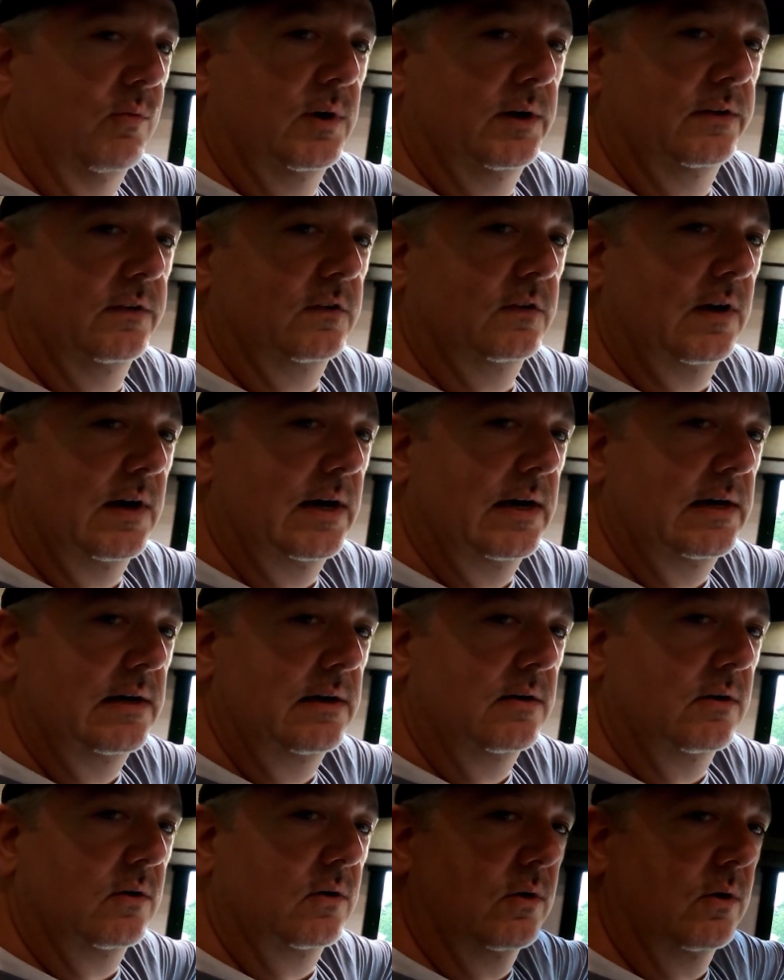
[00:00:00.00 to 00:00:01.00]
one
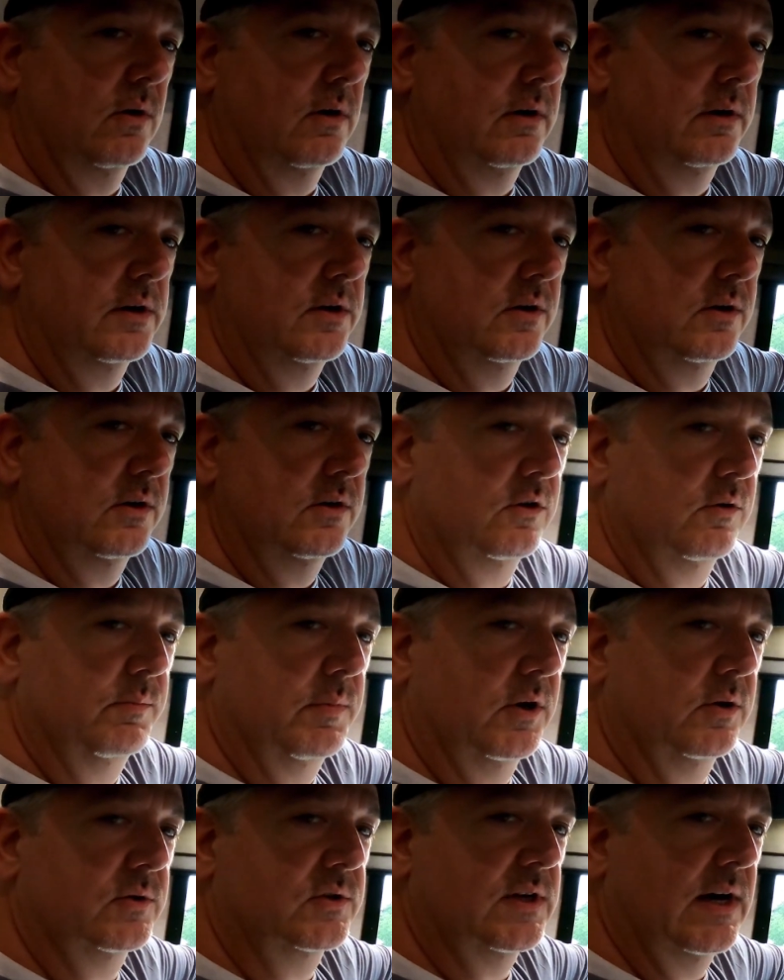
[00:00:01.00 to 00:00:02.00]
side or you could do
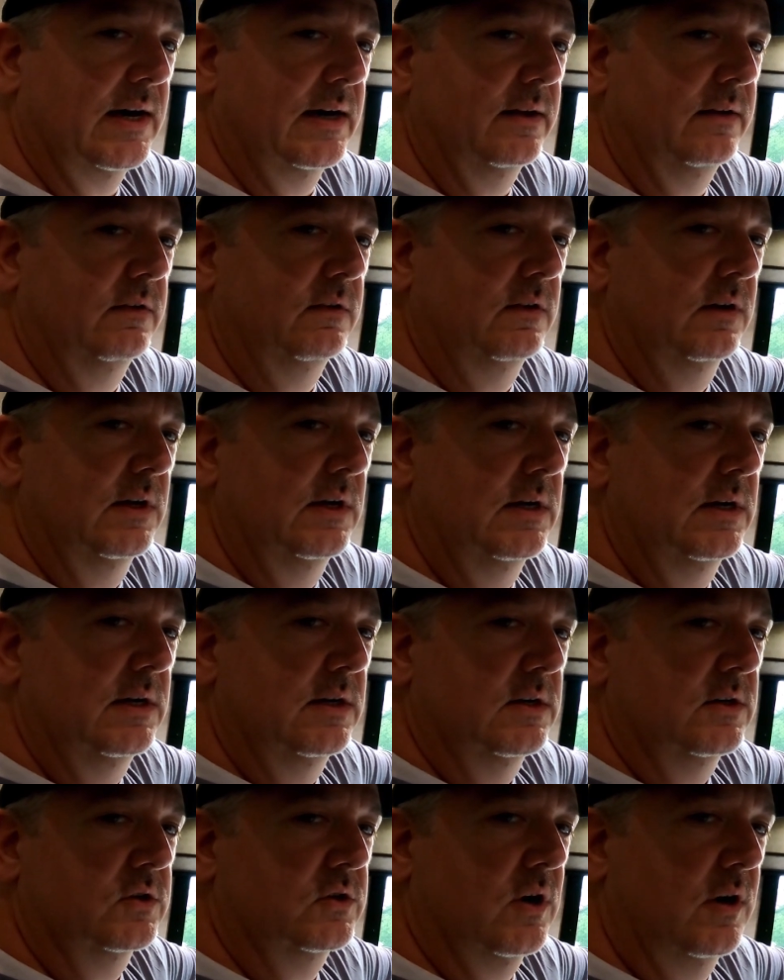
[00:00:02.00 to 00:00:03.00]
both sides.
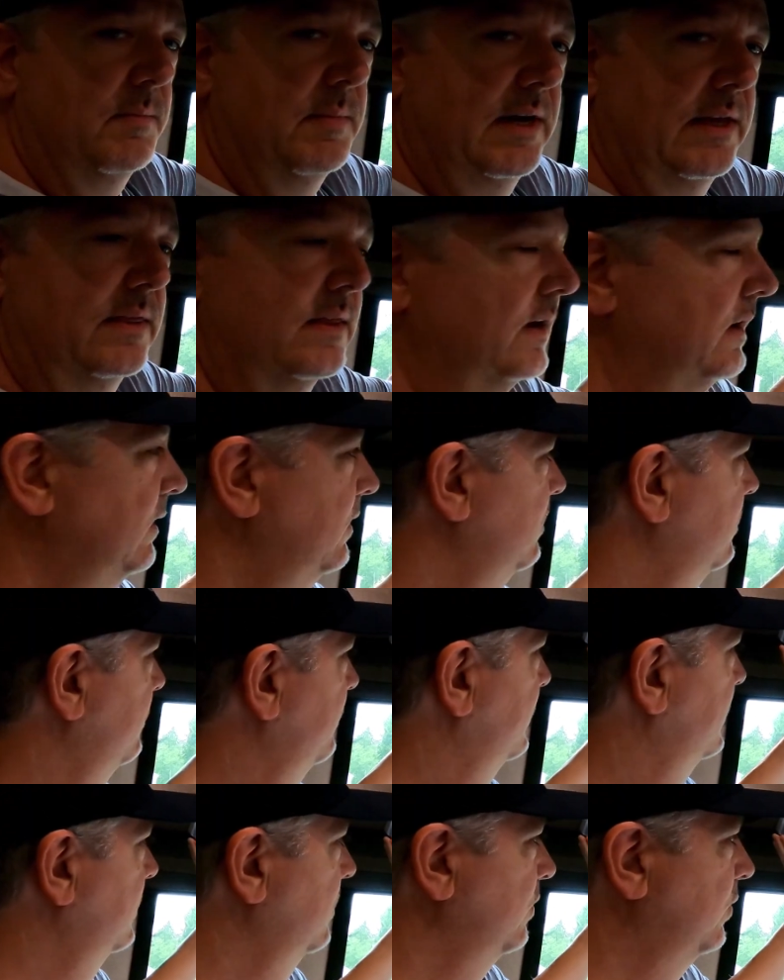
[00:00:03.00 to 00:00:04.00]
So I made the
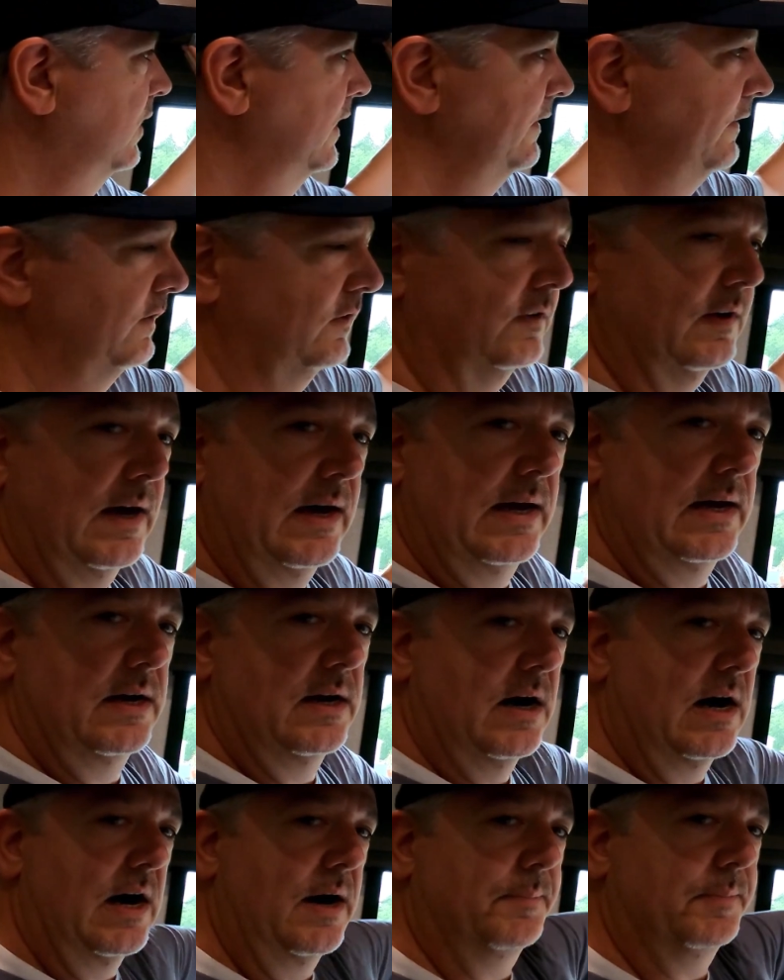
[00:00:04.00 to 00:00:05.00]
one
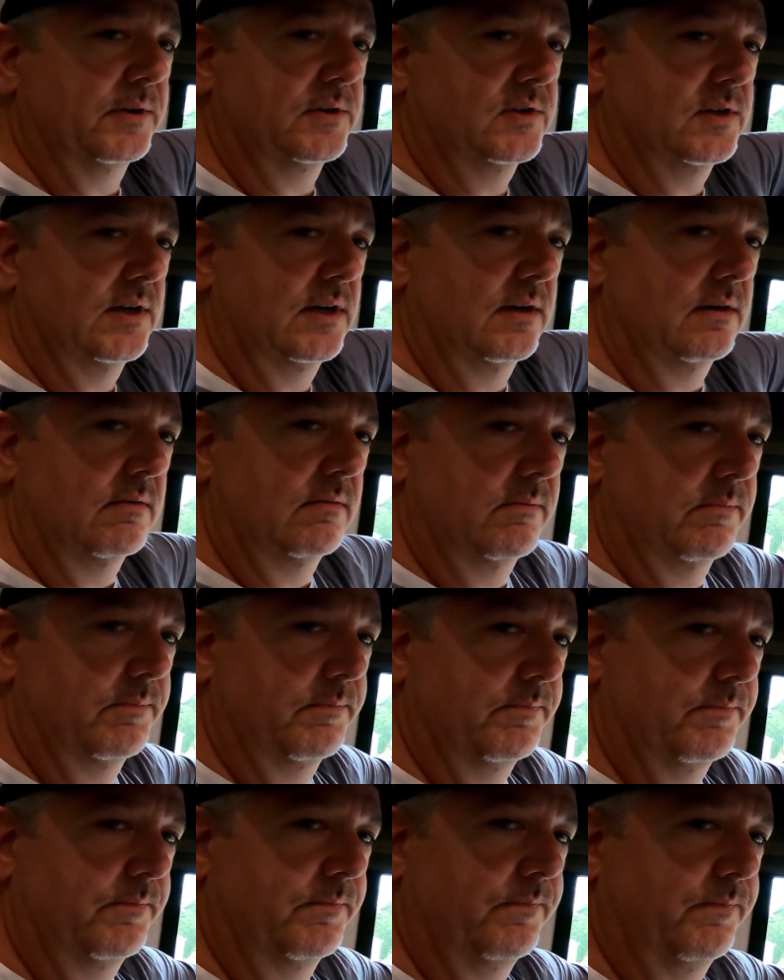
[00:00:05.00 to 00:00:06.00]
side opposite,
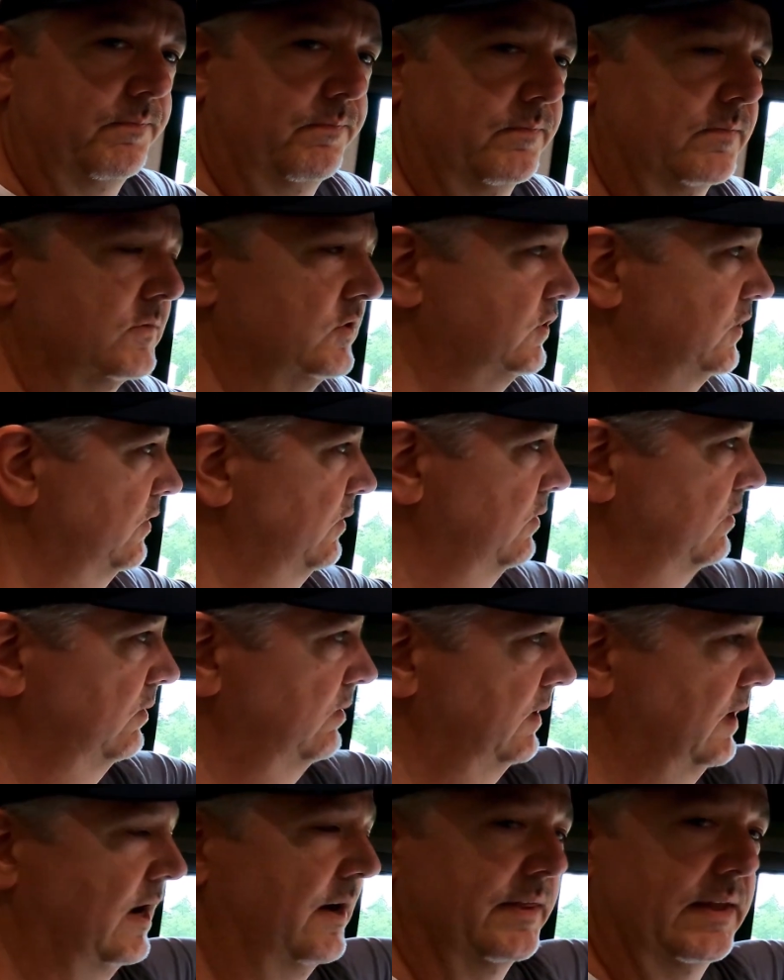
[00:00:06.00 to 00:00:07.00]
so
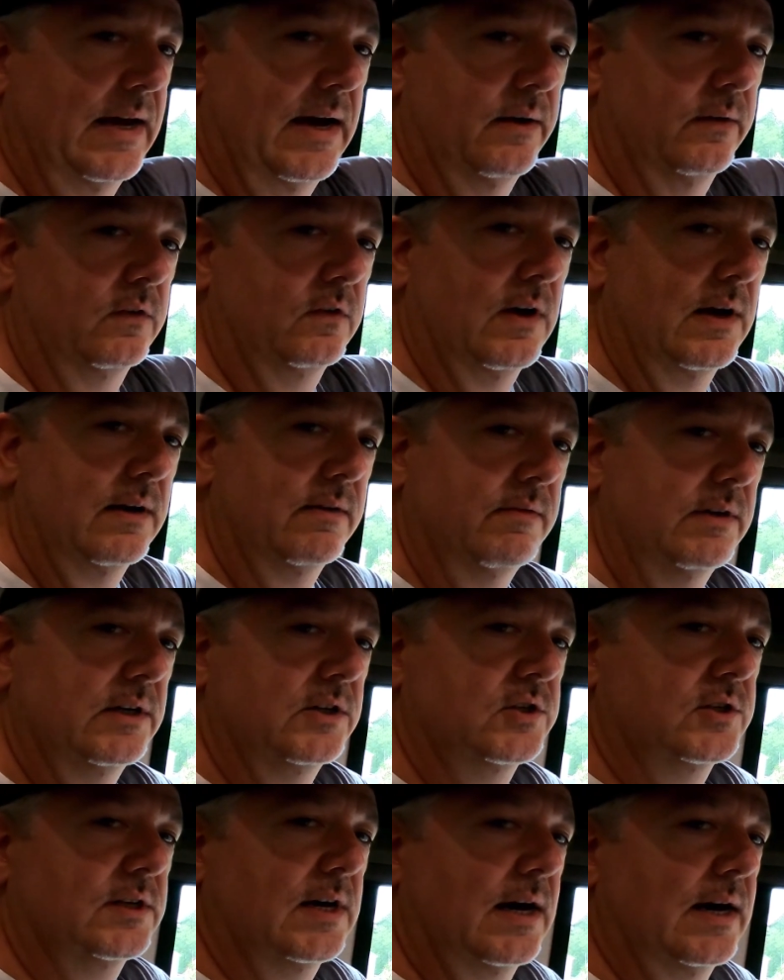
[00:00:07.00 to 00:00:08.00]
on the outside of
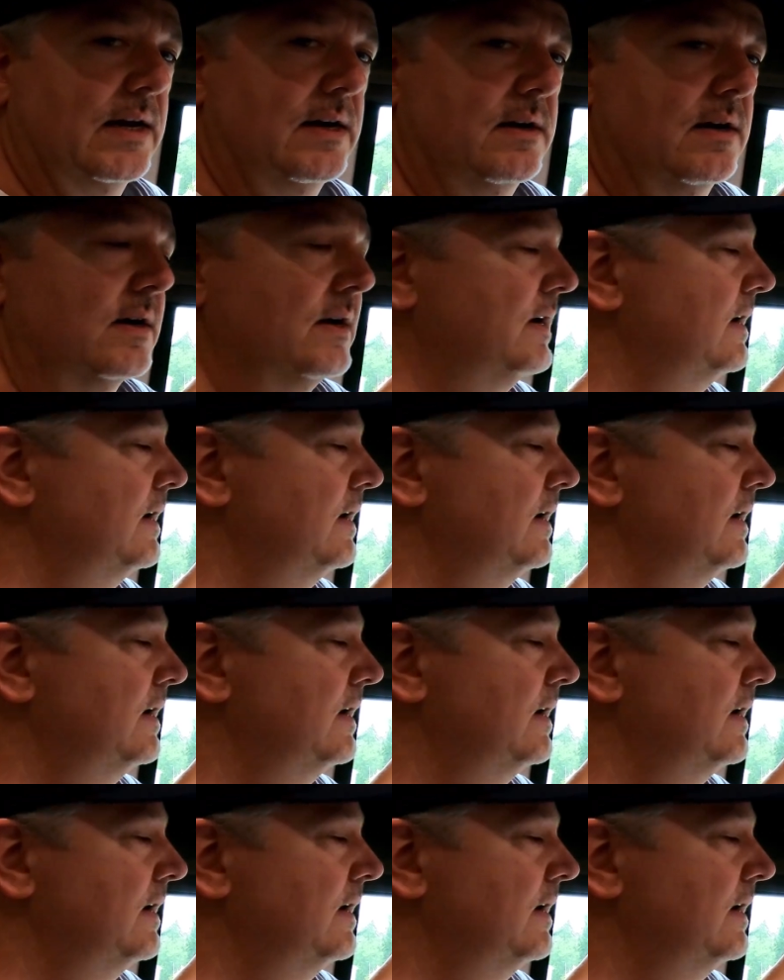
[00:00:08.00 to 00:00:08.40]
each side,